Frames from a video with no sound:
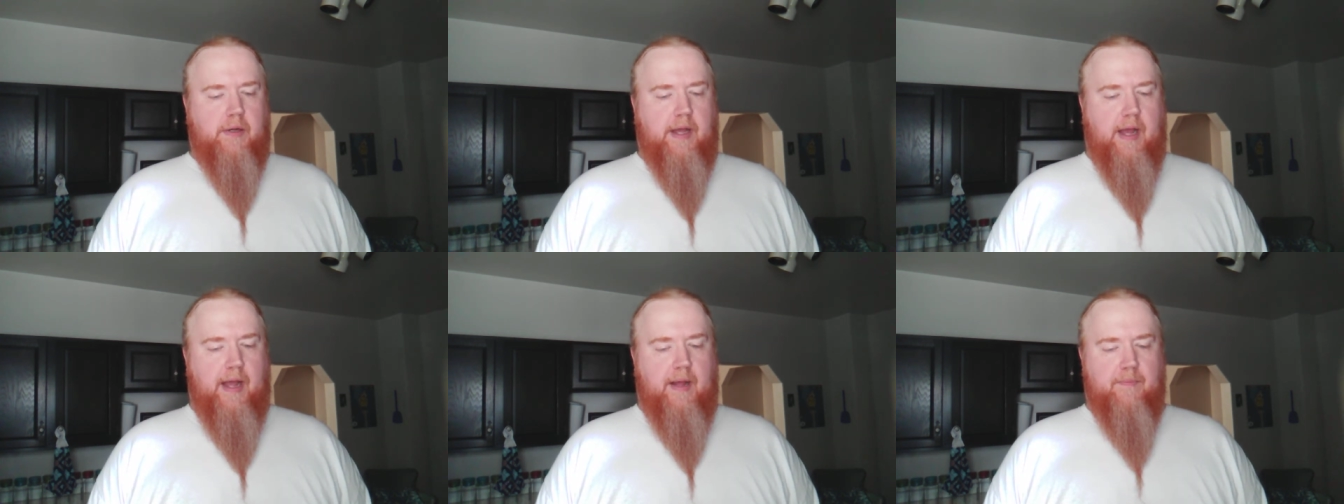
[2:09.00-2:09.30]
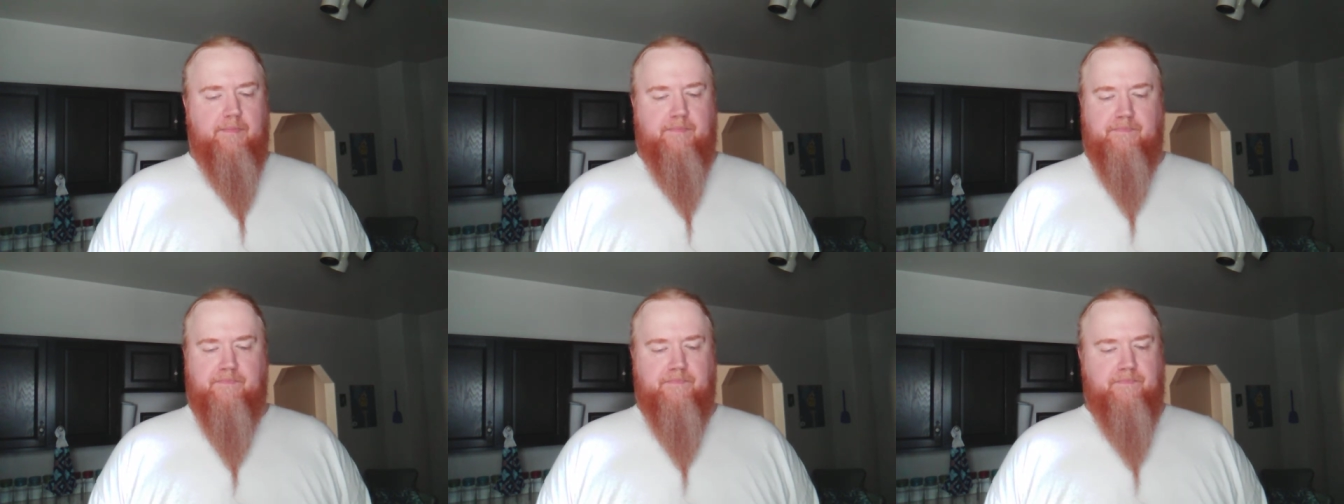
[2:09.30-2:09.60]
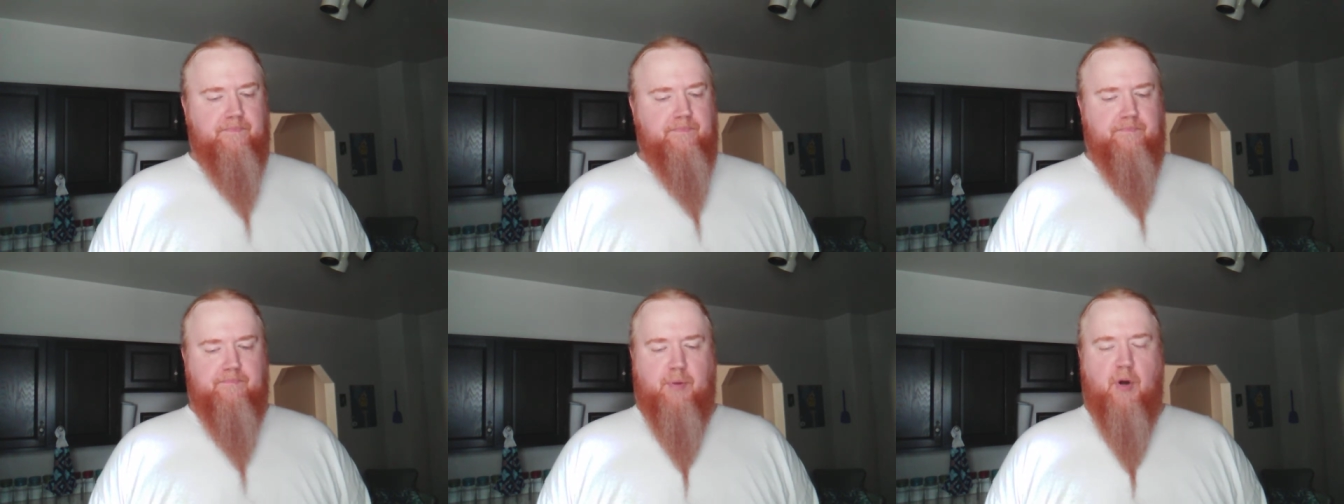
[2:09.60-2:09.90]
okay.
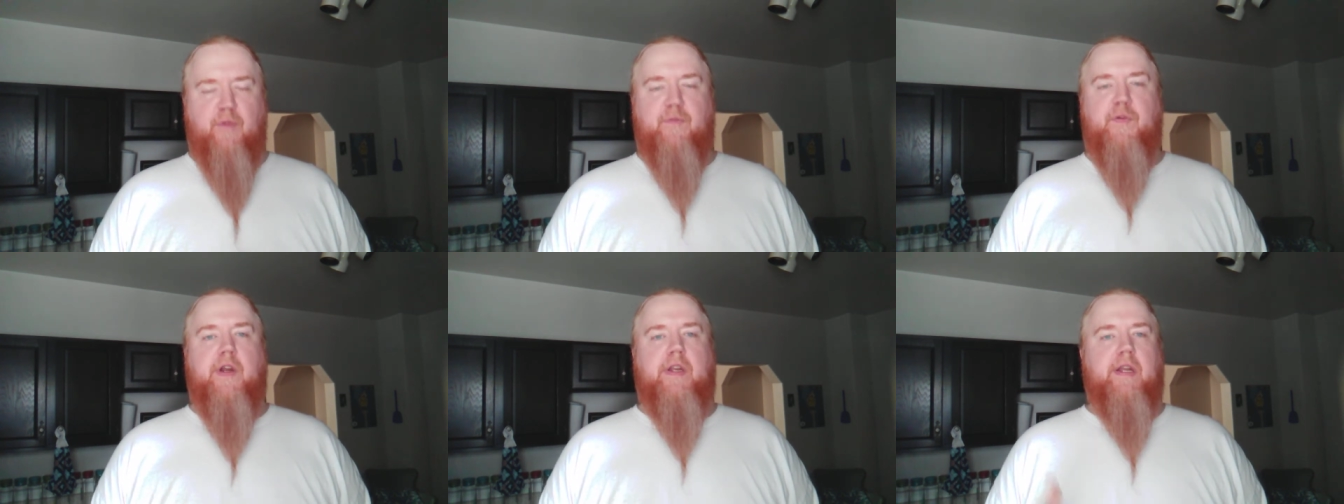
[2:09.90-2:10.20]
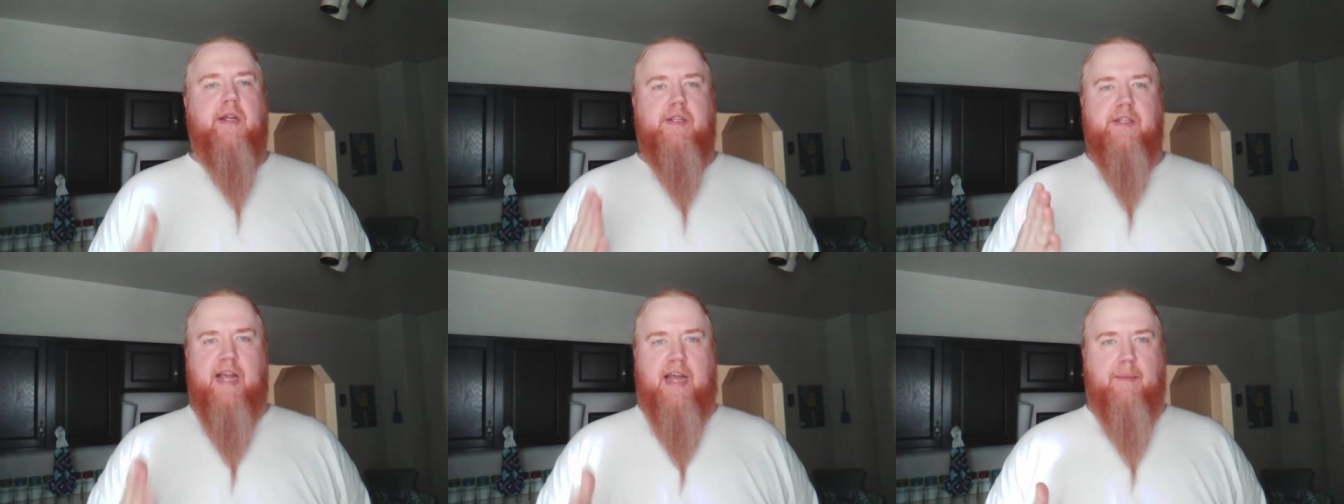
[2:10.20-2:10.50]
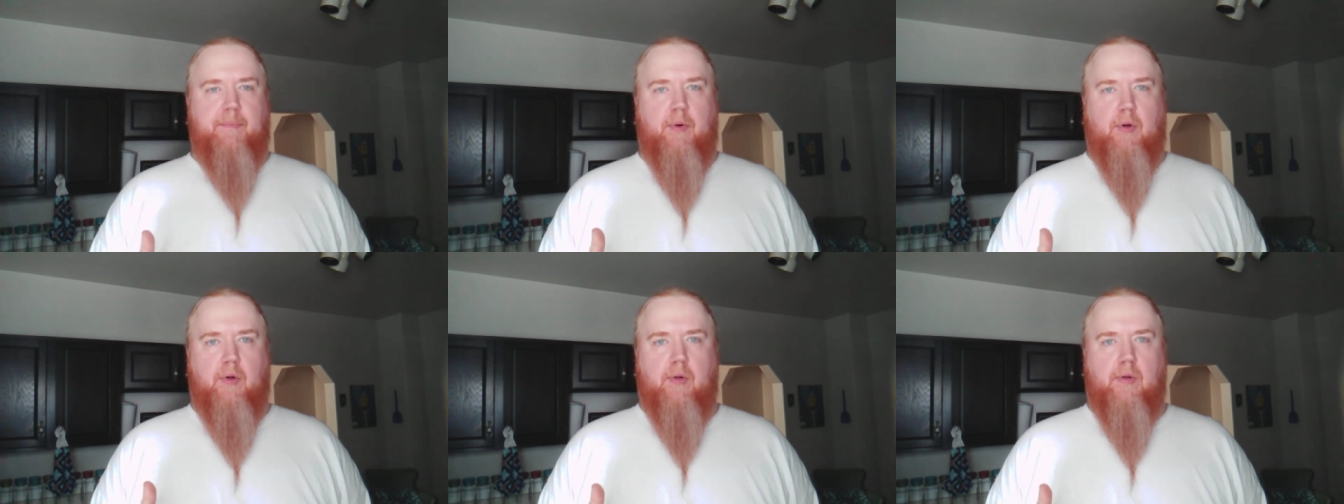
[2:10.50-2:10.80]
Perfect
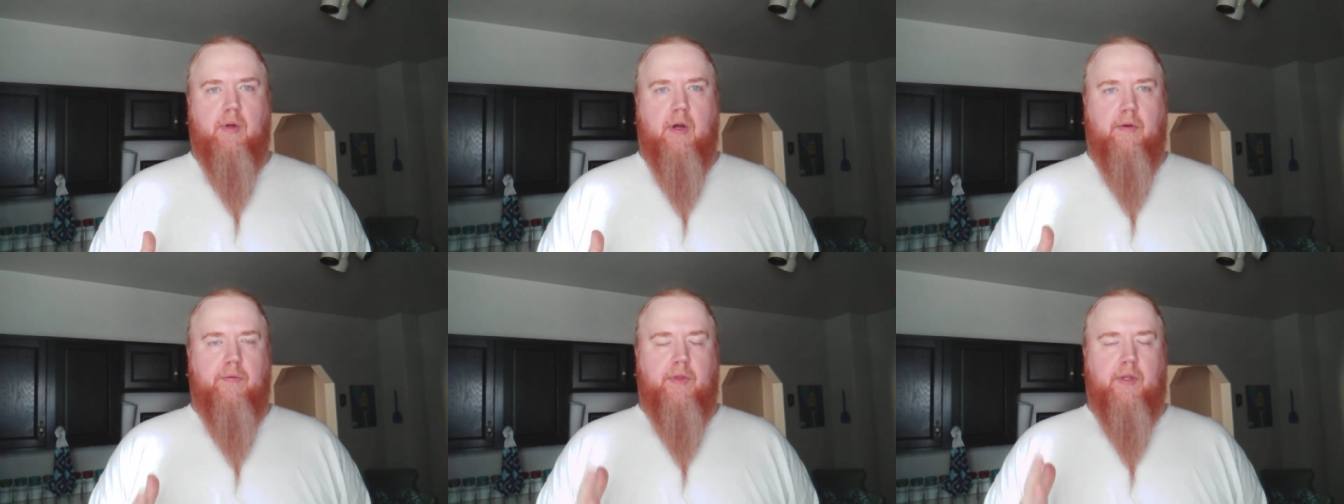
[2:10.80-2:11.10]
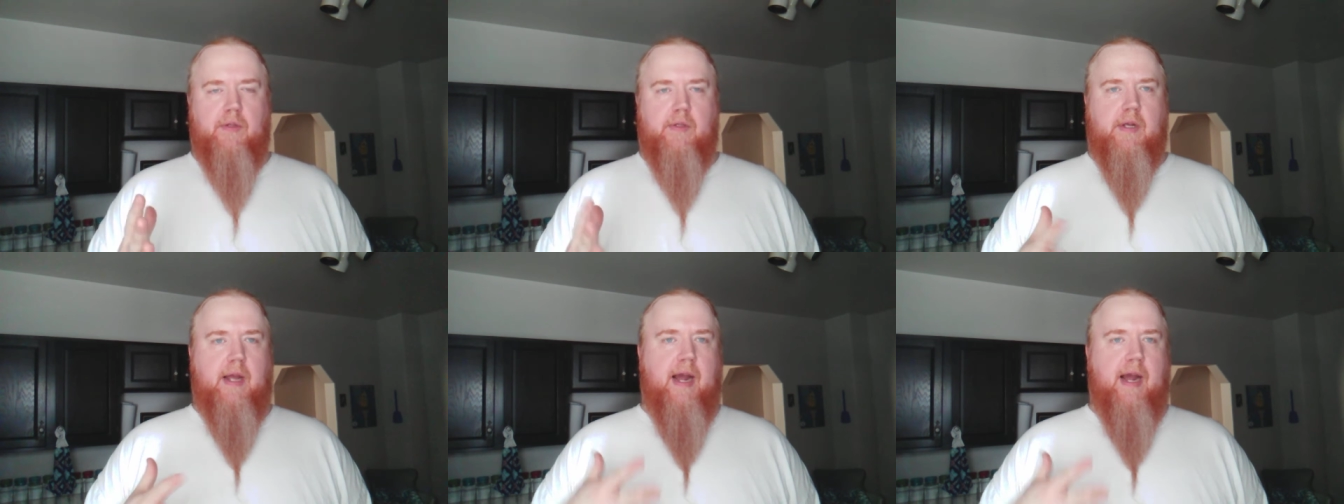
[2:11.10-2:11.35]
example of the